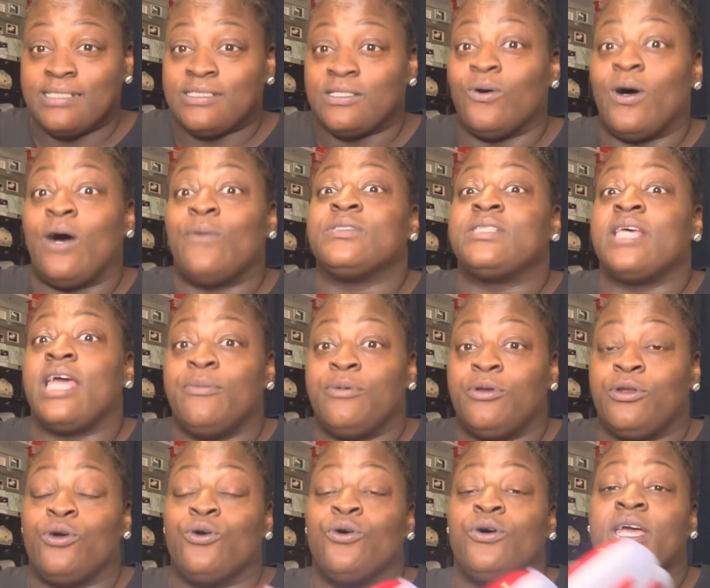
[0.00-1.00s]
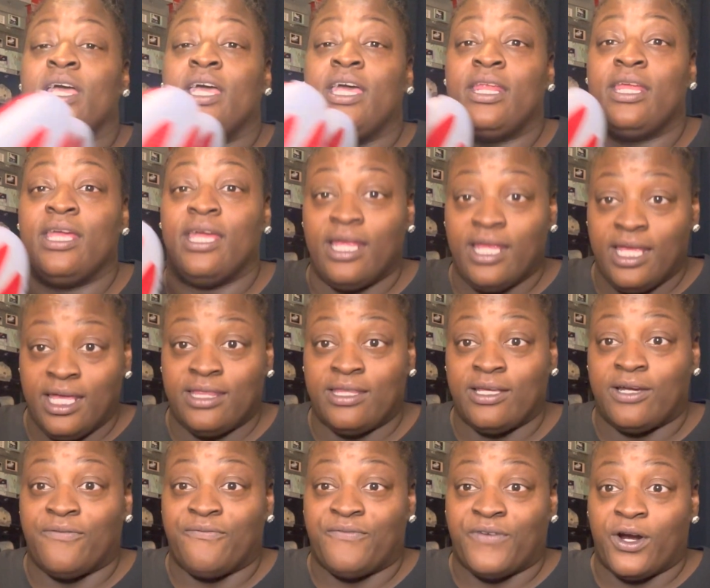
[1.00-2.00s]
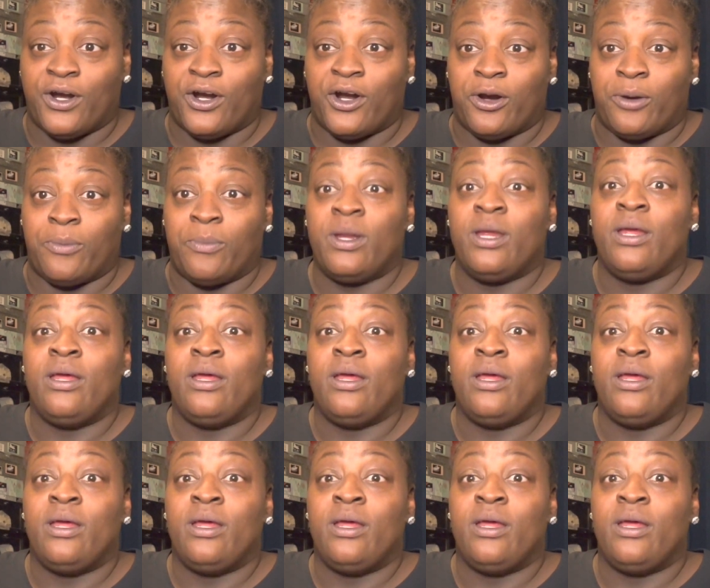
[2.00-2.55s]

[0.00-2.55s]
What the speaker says: So I was able to go ahead and hit the confirm